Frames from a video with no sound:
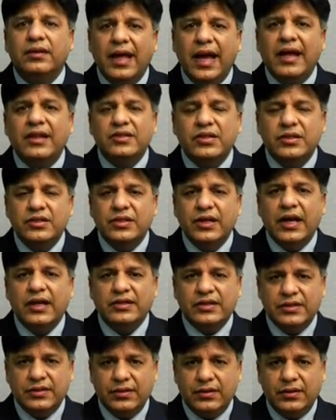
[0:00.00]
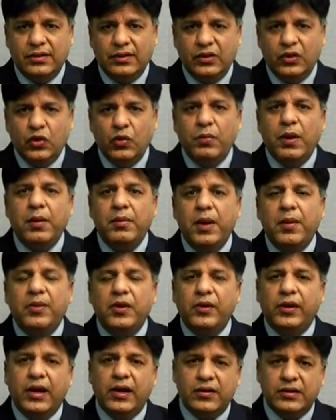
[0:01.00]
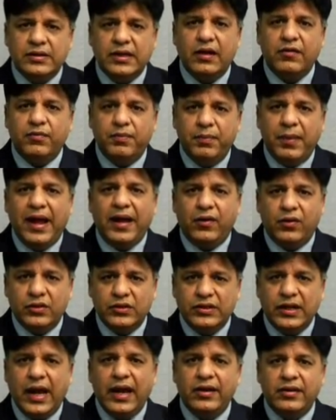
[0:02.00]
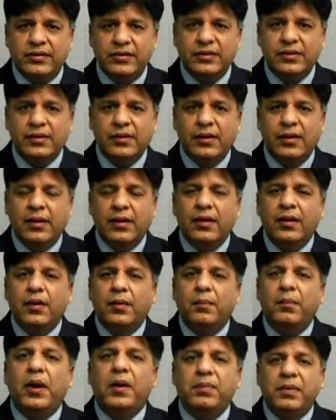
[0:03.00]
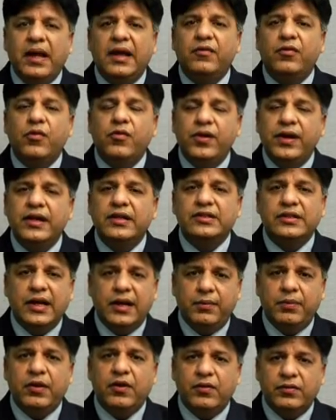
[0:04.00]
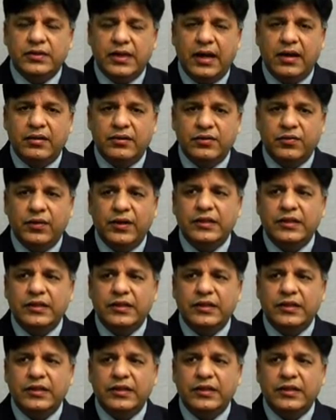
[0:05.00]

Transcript: The answer is yes. You may be able to get yourself back on status by applying for reinstatement of status.